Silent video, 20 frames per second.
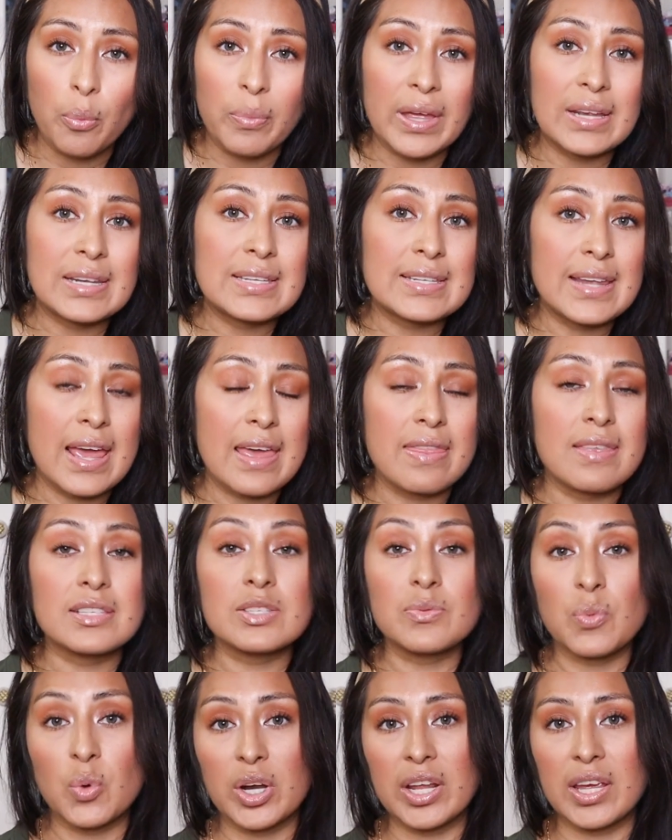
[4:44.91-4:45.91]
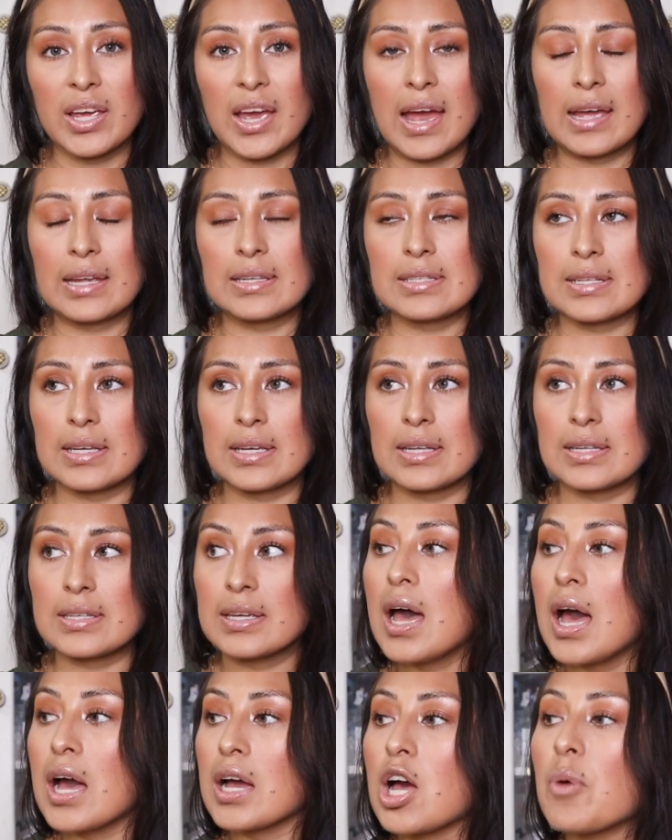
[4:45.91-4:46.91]
Like today, this morning, I did
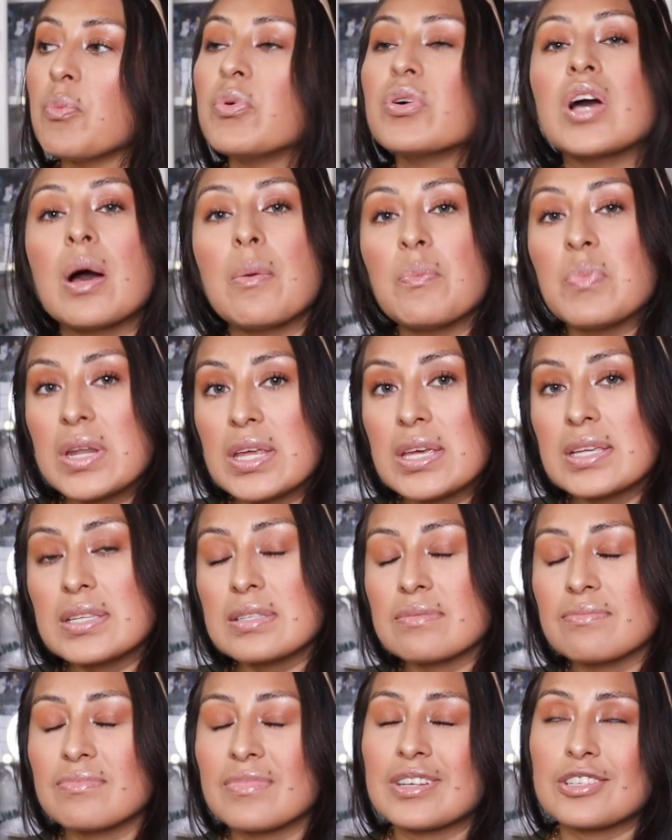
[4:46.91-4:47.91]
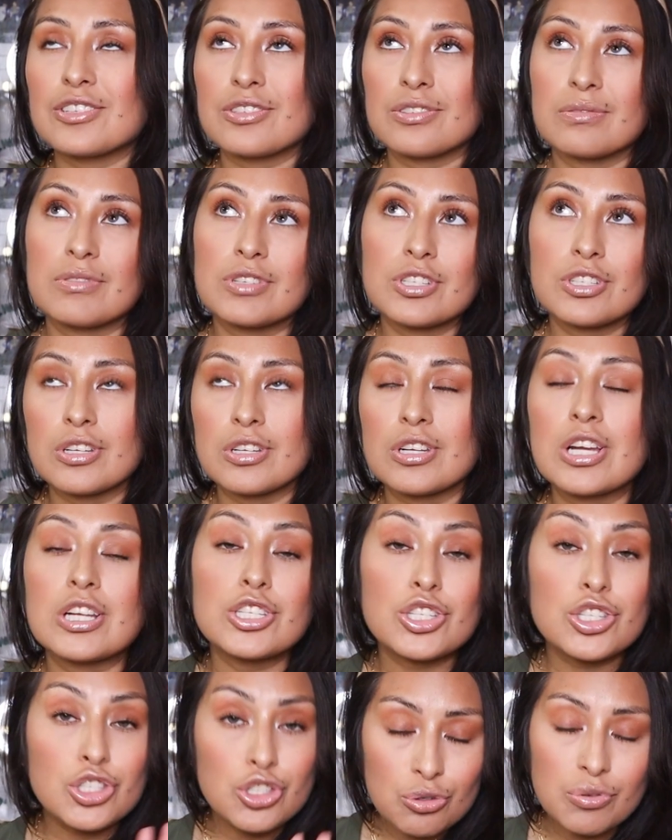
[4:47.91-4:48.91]
a couple companies, actually
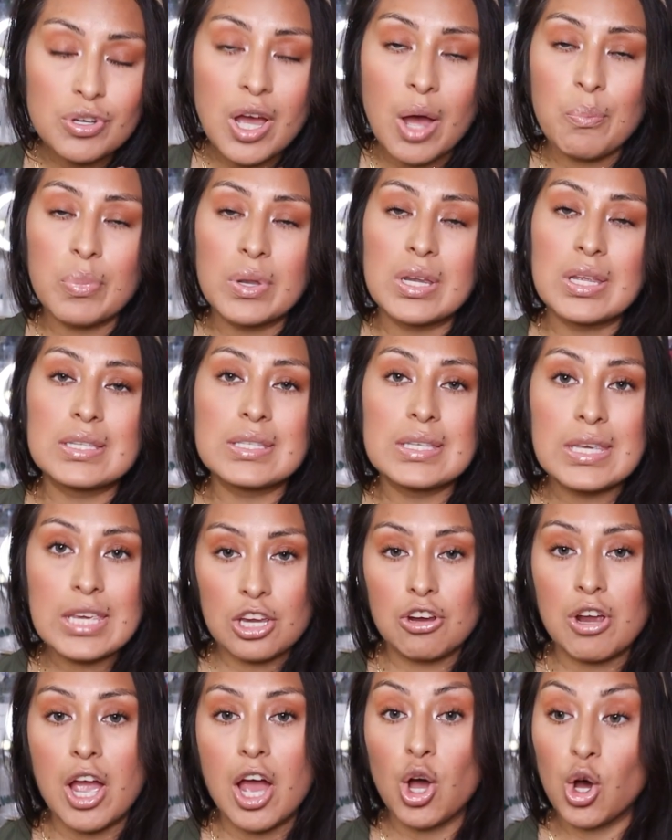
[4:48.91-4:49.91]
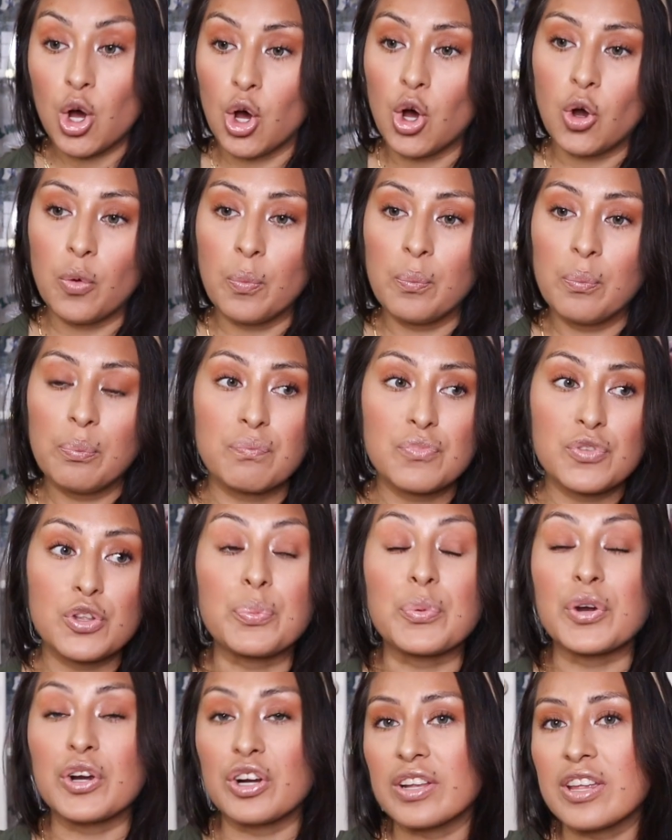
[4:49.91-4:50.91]
just 2 companies here at home
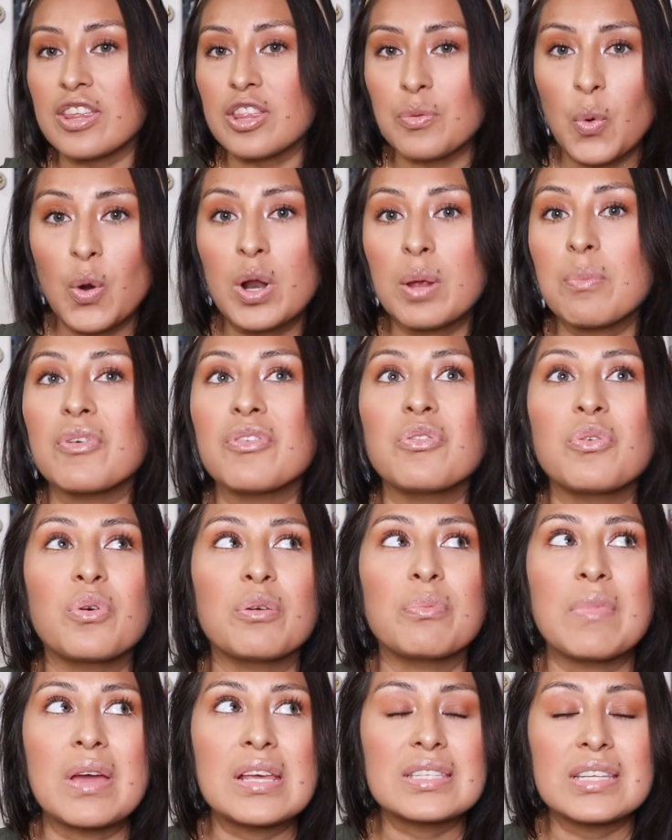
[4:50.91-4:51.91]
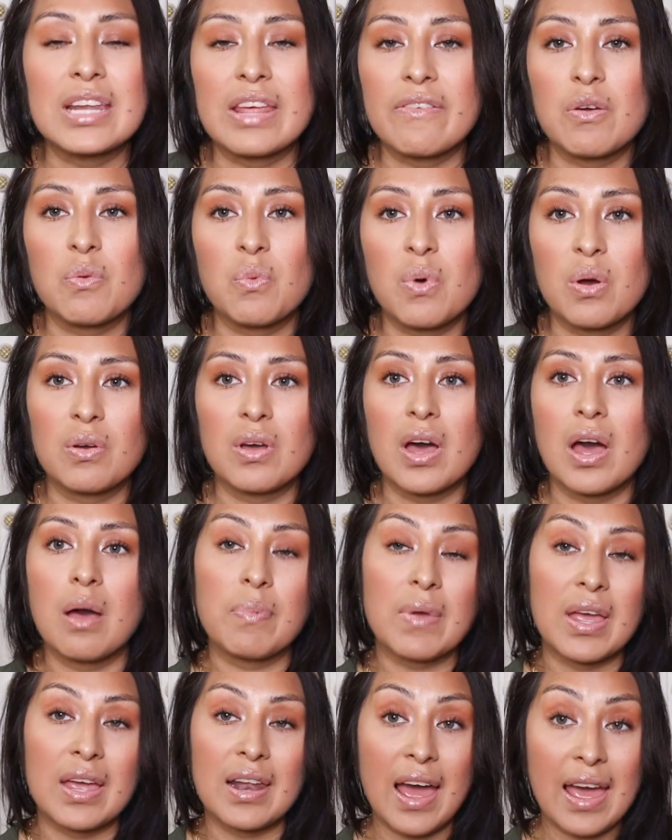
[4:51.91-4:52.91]
super early in the morning before Mayson even woke up,
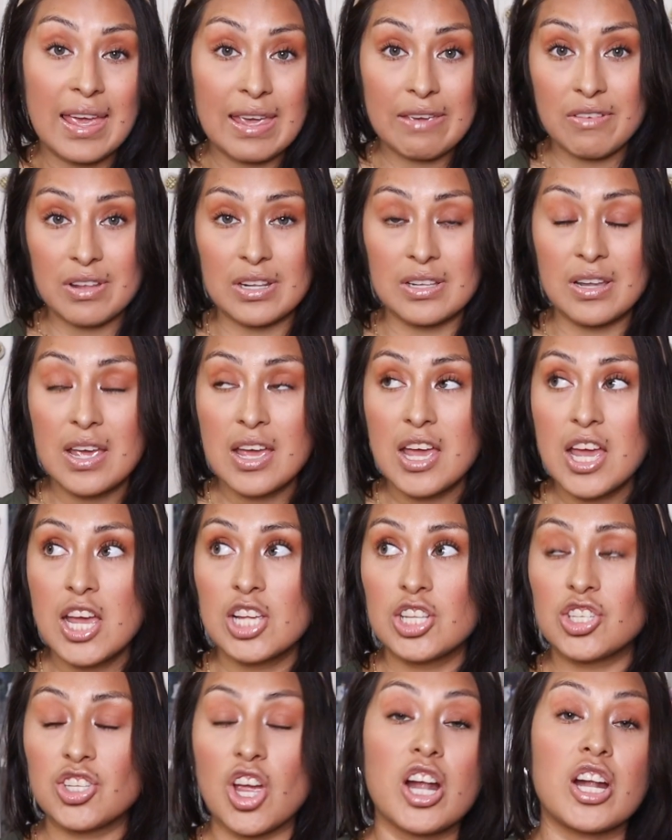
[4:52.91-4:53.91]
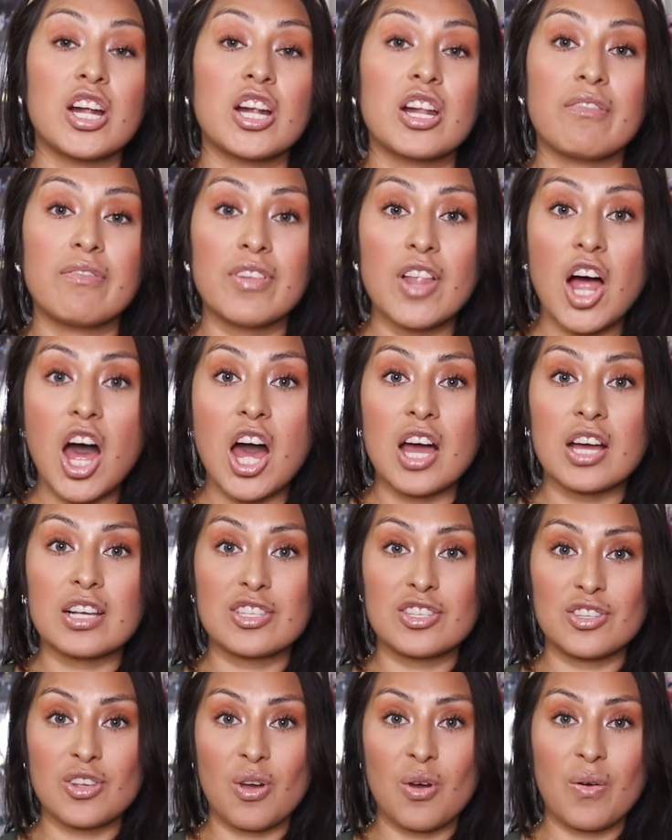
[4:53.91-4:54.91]
and I even started a vlog.
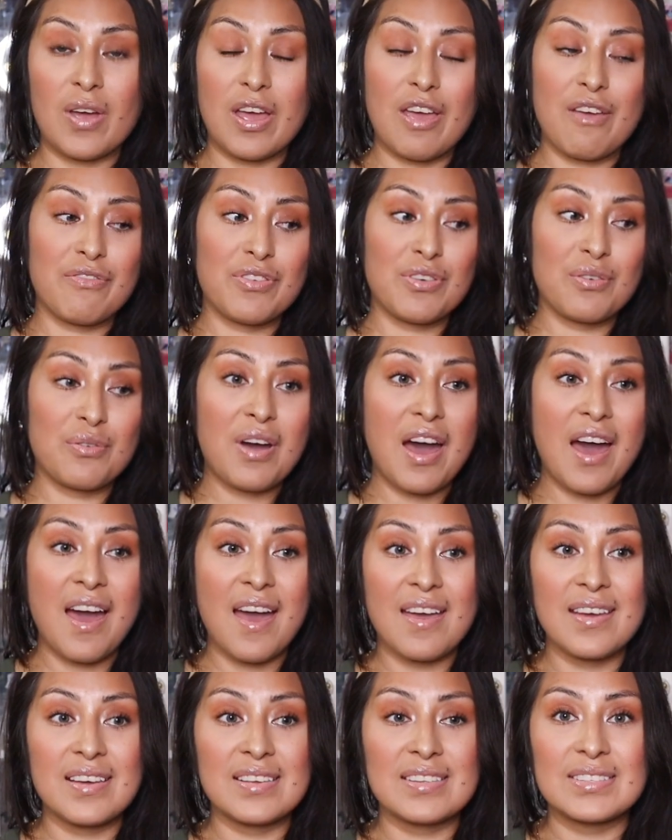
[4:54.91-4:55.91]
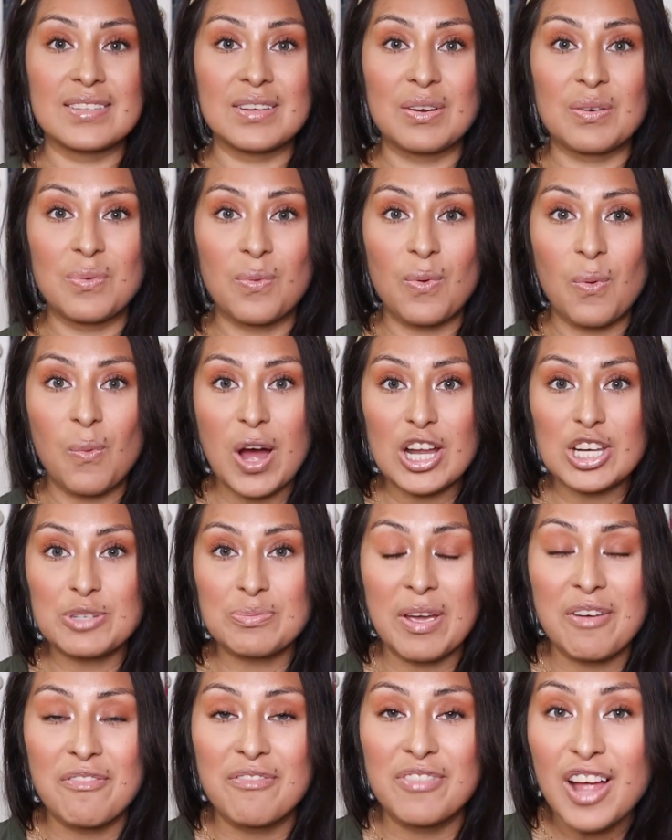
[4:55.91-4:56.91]
So if you guys will watch
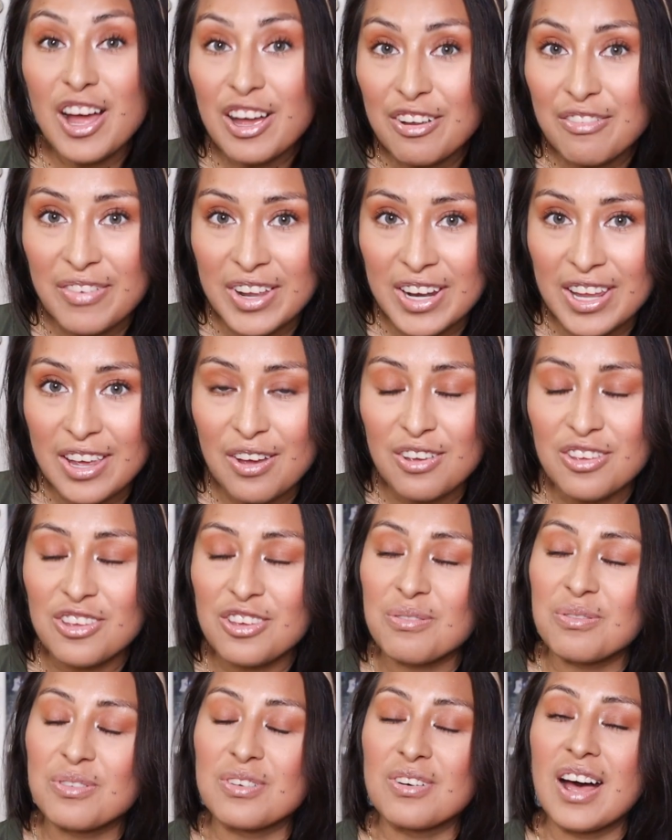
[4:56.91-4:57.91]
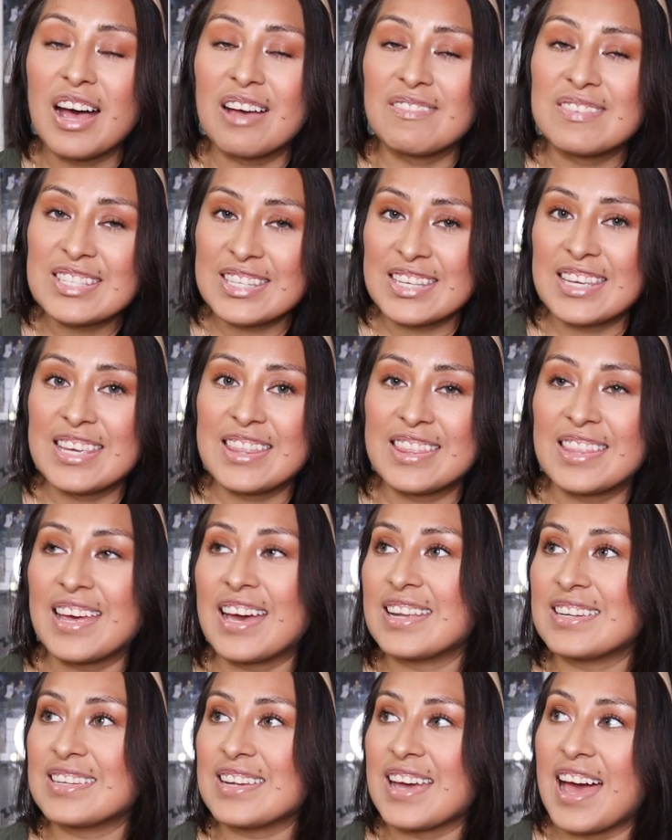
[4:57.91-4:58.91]
my vlog video, you will have seen
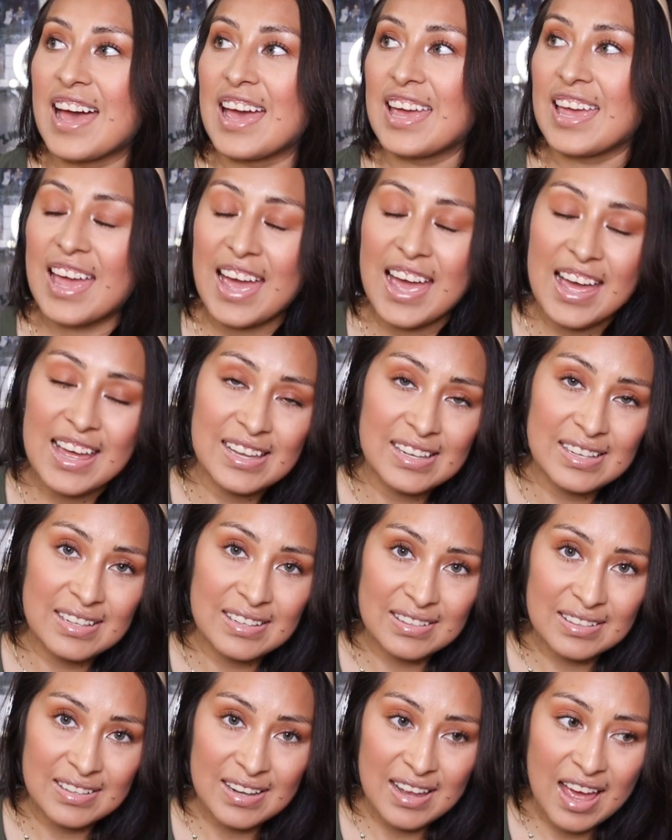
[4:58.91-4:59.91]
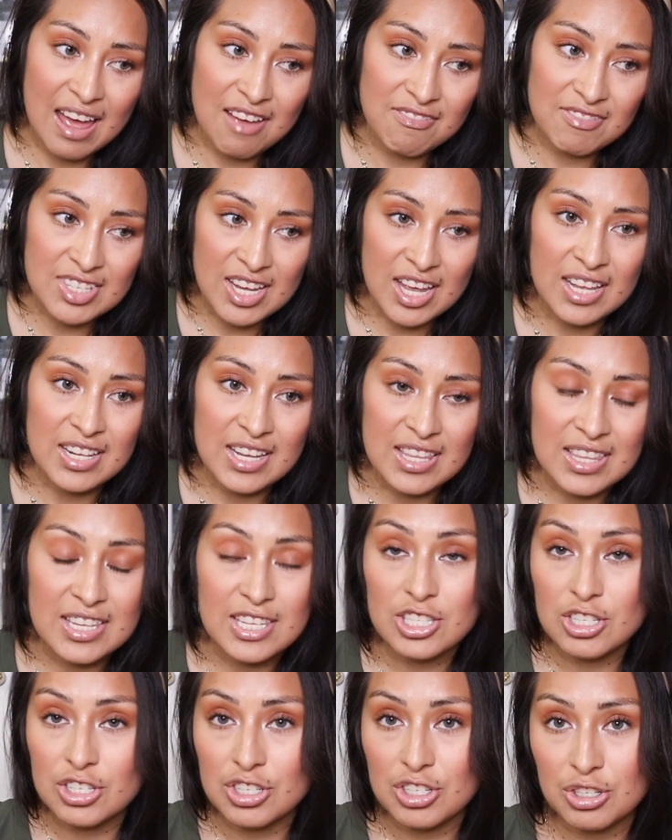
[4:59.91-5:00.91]
that I have done at
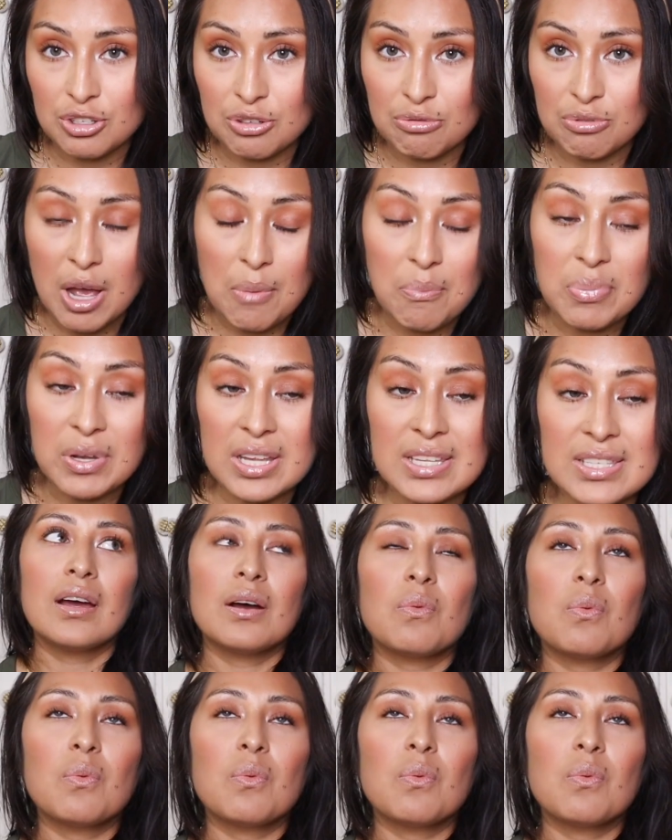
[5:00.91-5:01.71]
these two companies.